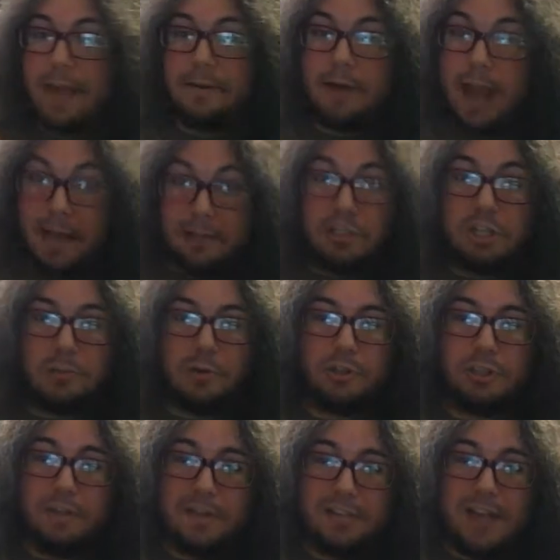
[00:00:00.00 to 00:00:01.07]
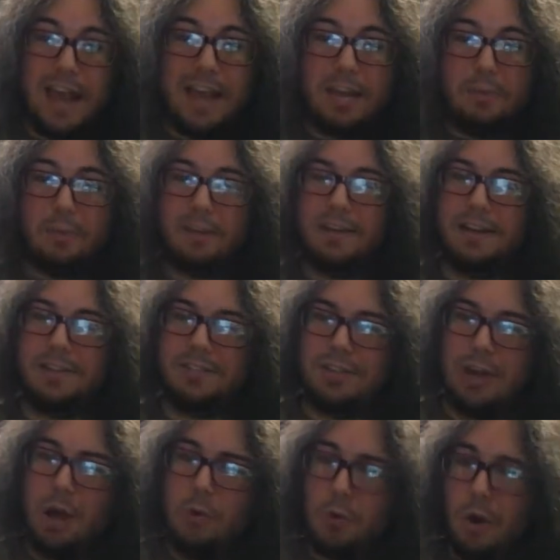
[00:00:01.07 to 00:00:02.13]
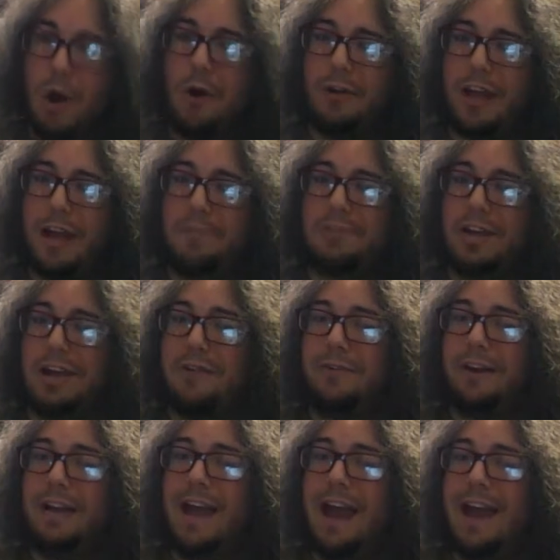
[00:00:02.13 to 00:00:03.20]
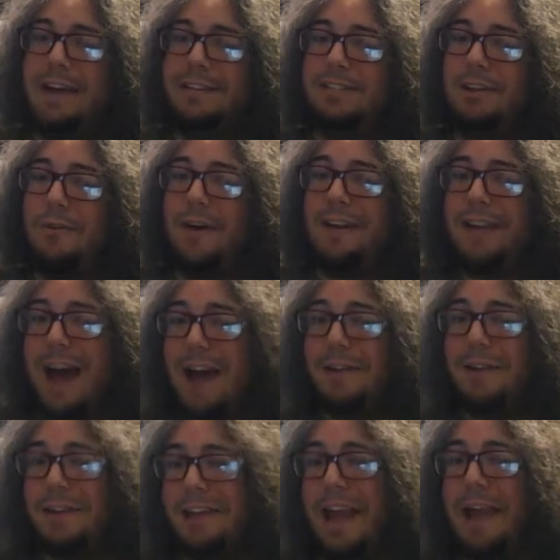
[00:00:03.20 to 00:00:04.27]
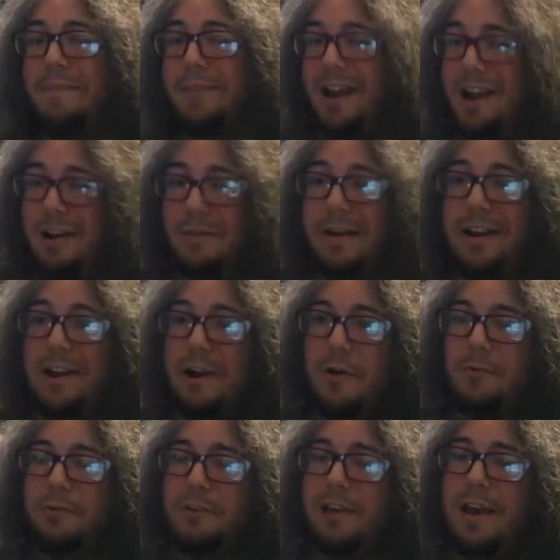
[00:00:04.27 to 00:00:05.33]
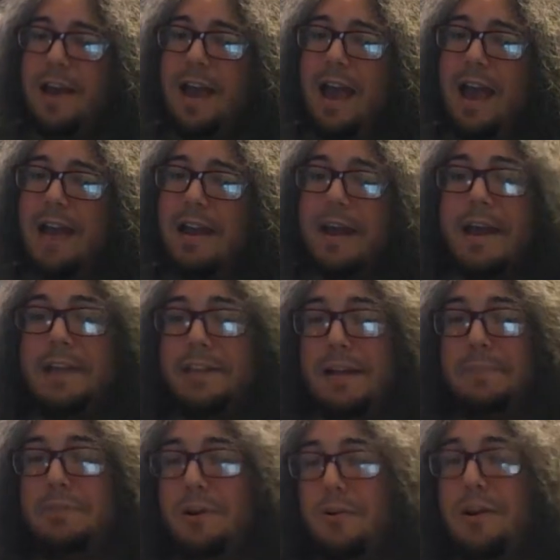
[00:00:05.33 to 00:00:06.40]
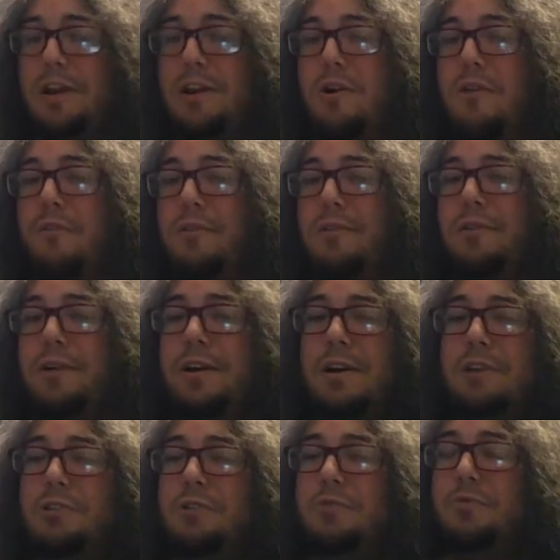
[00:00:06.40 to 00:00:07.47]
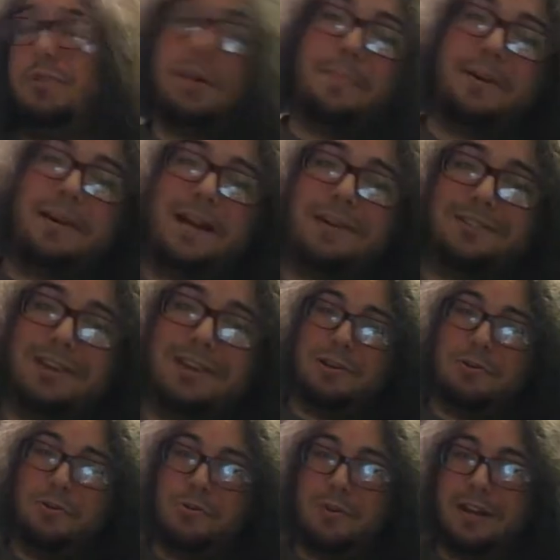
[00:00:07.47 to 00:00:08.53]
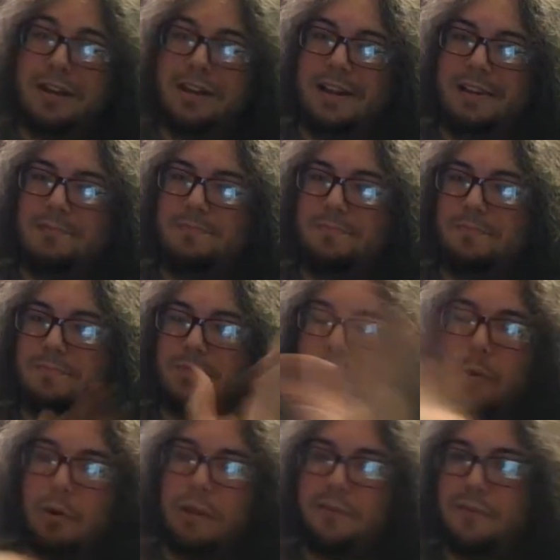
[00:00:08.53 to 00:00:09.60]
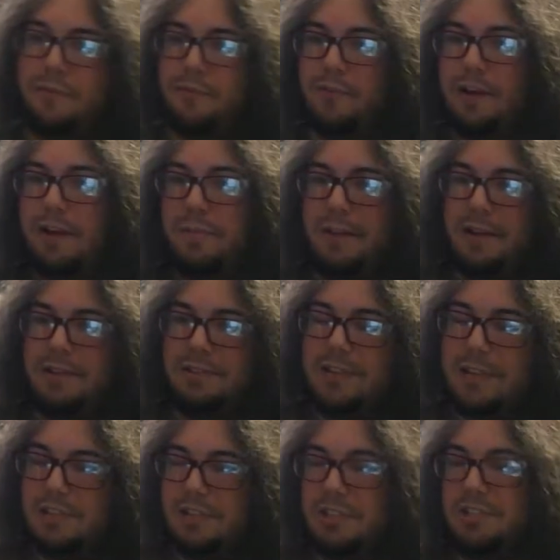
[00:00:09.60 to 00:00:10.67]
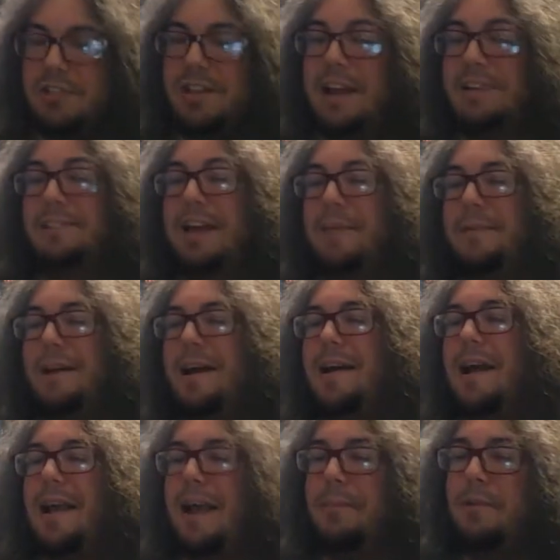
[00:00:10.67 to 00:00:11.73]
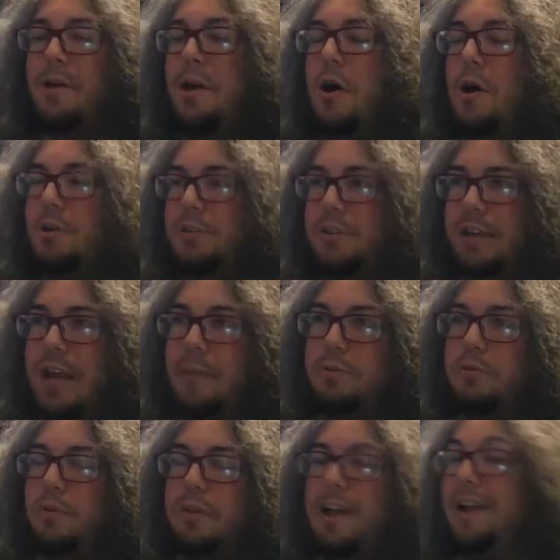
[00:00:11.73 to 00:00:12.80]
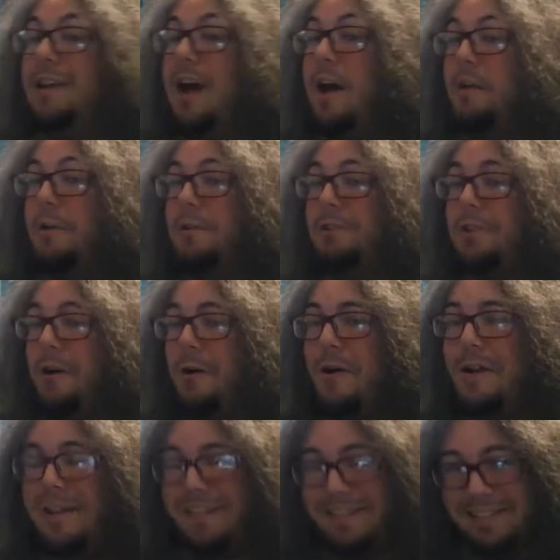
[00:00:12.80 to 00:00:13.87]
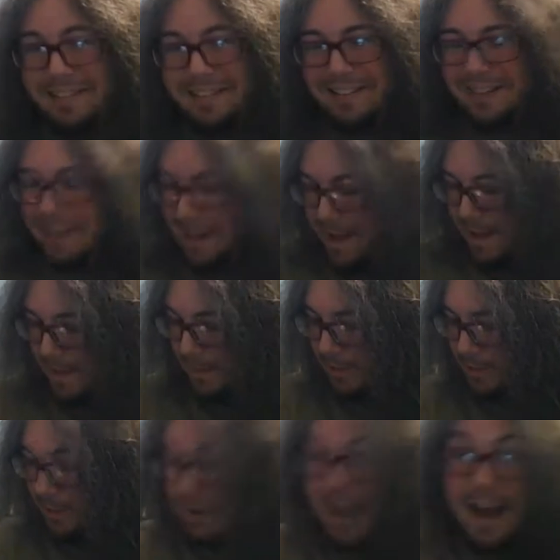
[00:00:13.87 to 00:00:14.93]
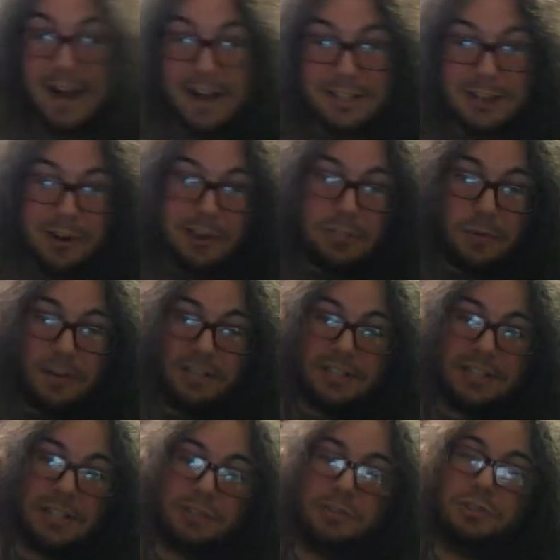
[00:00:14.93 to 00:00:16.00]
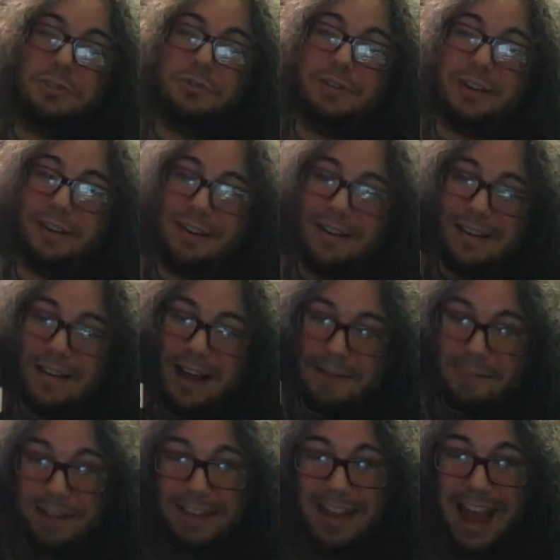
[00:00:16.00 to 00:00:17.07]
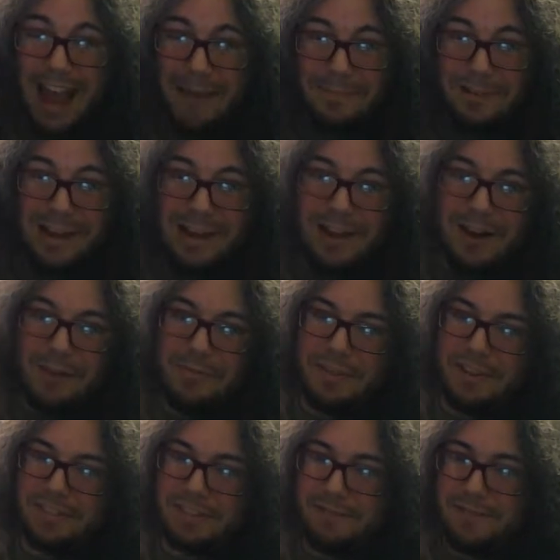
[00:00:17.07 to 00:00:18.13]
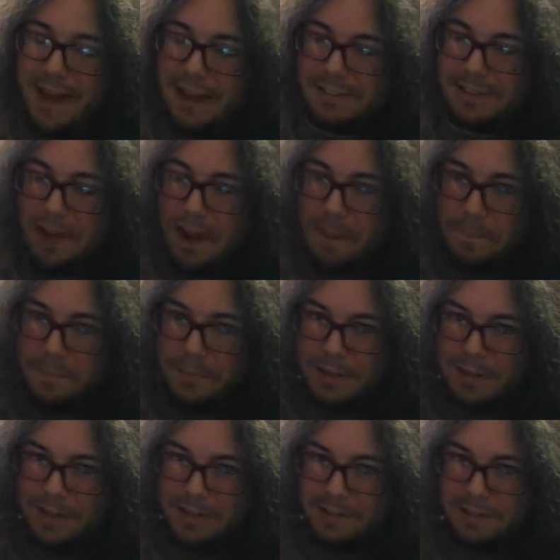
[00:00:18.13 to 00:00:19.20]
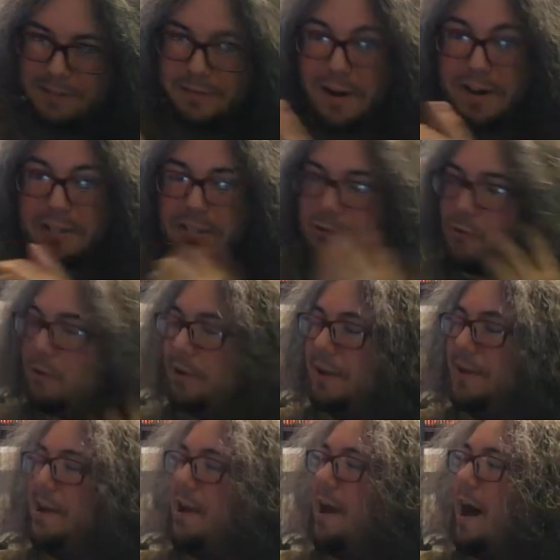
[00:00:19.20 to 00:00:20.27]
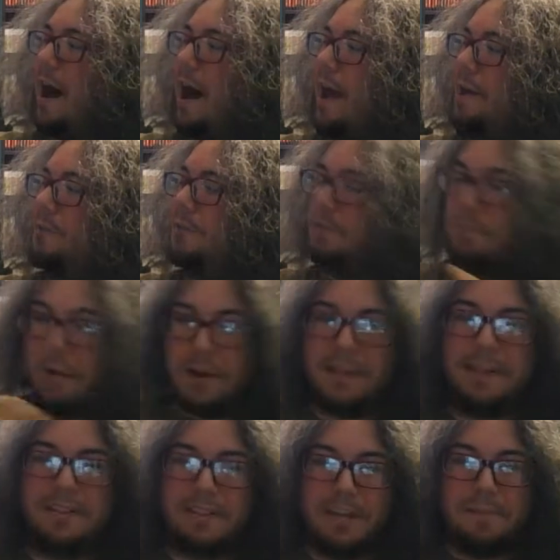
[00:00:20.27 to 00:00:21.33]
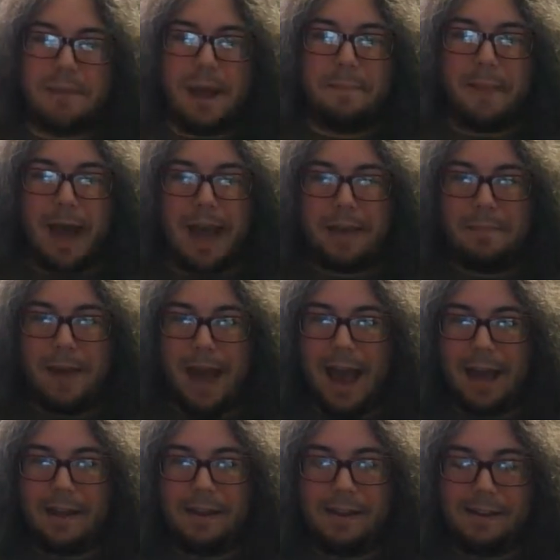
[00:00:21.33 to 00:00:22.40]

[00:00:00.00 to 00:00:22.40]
eligible to be taken with this were all games I already had. So I got a game that I already owned, and I ended up turning it over to somebody else who needed it totally for free because that's just the nice type of guy I am. Also, the game was worth like $1, so... So yeah, Atari 2600 Junior. Really happy I own this. In fact, the funny story, I was putting this in my backpack